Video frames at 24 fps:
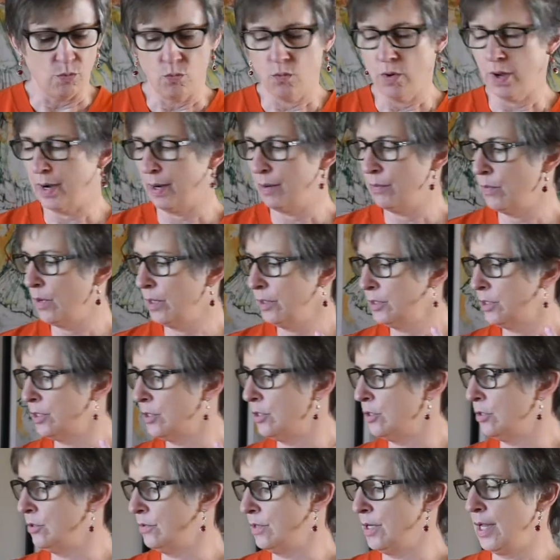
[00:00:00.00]
what I want to
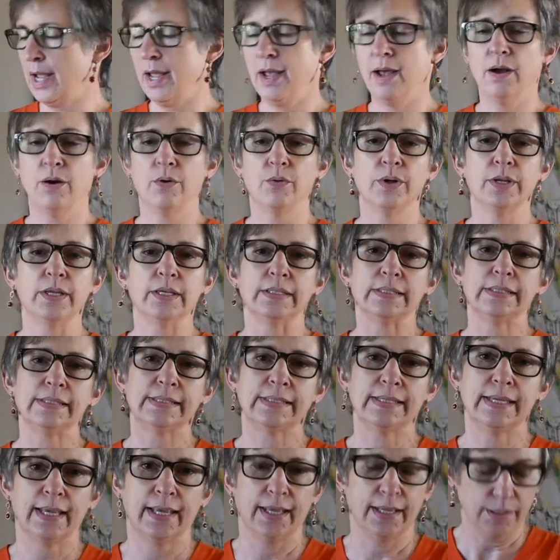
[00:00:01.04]
do now is
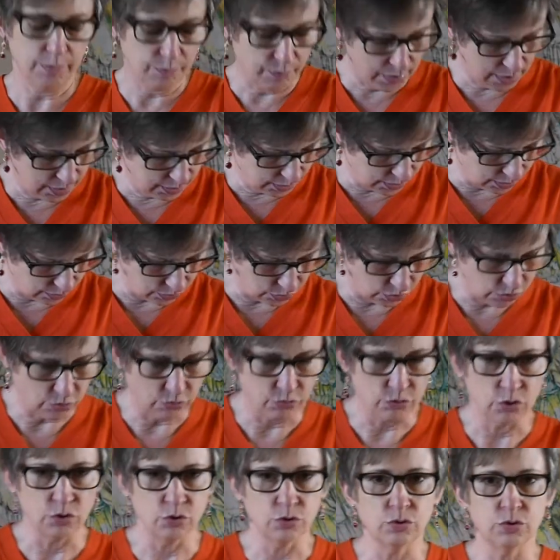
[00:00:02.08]
take a pencil.
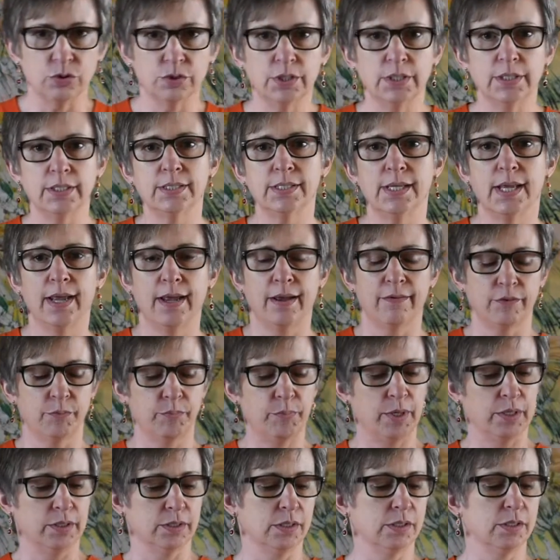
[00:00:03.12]
So you'll need to have a
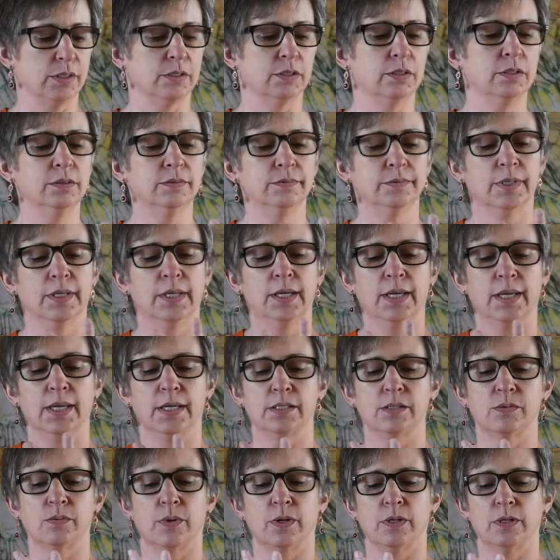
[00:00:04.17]
pencil
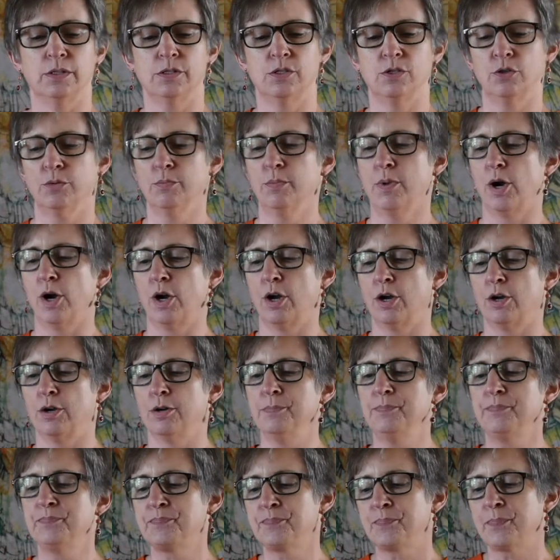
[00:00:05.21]
as well as your marker.
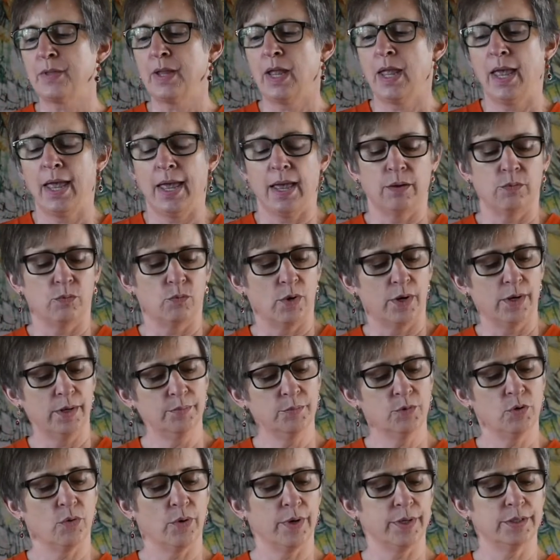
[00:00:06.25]
And what I'm
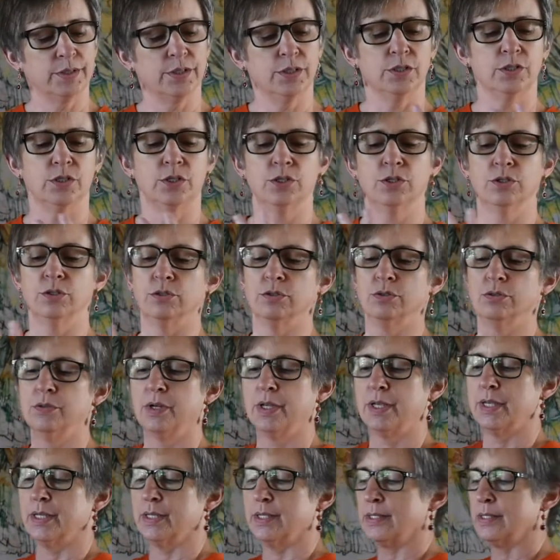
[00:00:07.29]
going to do
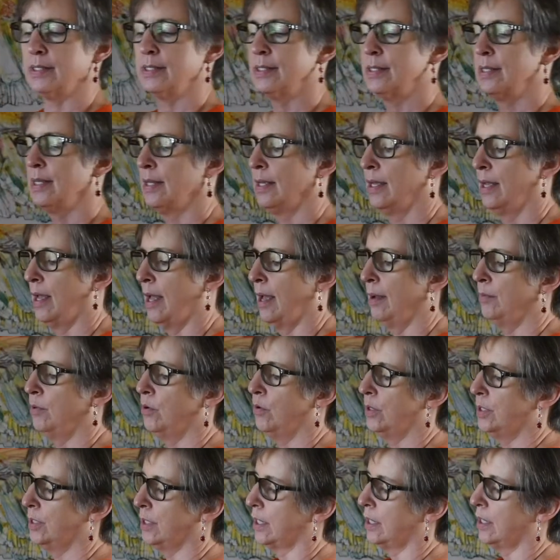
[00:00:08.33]
is I'm
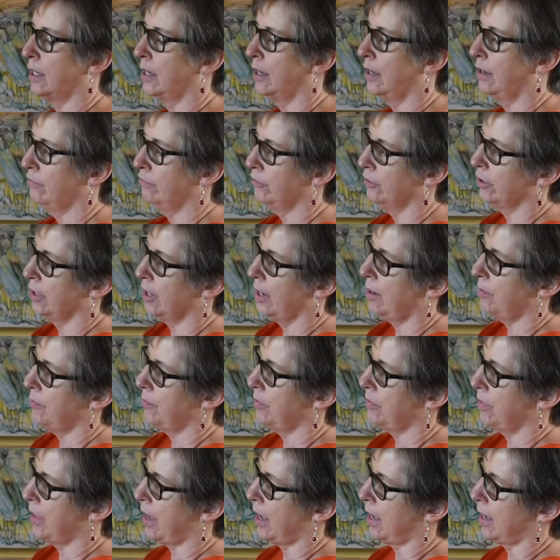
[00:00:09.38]
going to cover up
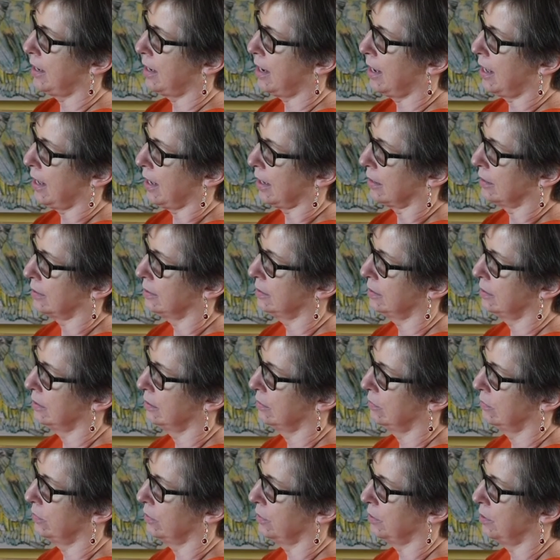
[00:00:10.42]
that X
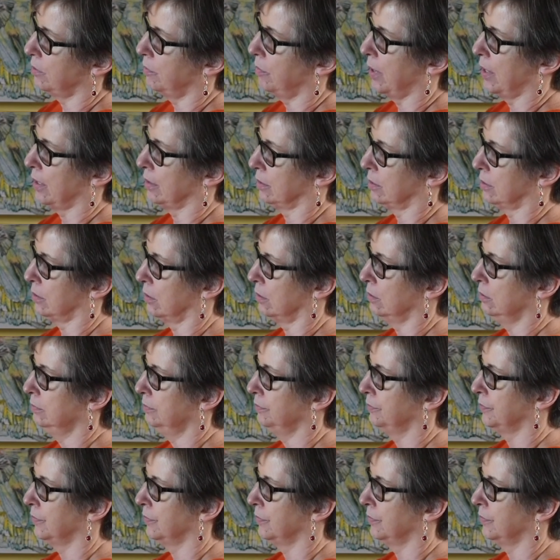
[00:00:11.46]
with the pencil.